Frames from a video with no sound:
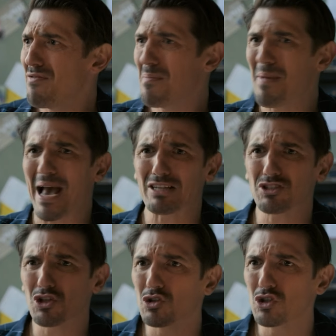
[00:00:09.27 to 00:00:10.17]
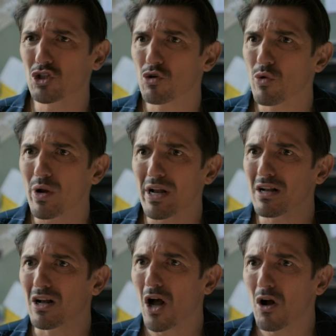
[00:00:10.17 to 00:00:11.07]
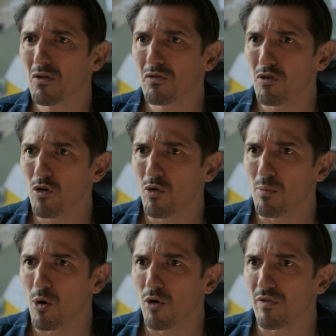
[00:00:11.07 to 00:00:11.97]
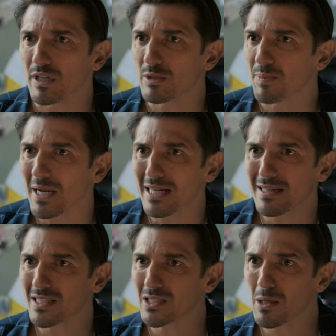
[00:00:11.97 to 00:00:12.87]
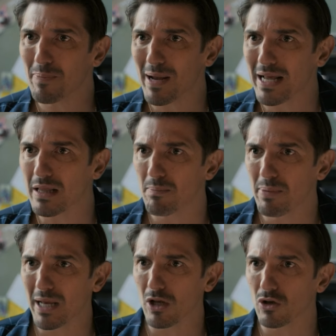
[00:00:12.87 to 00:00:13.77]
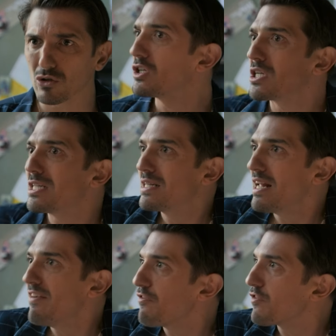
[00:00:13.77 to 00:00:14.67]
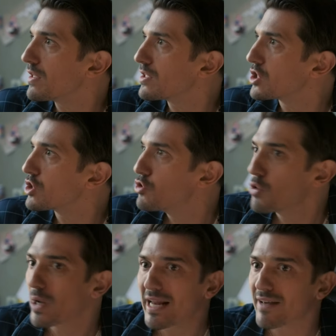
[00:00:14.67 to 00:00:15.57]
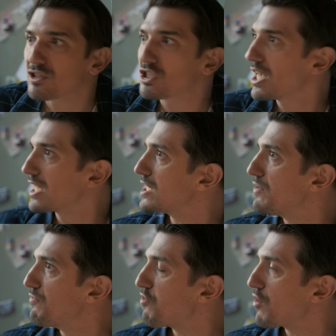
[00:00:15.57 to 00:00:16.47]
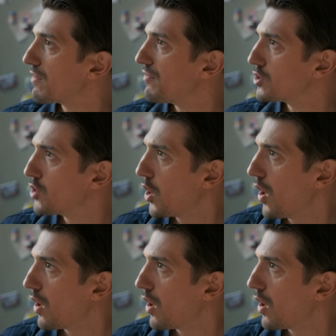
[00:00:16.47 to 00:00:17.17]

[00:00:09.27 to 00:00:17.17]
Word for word: Ronnie cuts in, dismissing her art aspirations as impractical, pointing out her arts degree and modest gallery job aren't paving the way to financial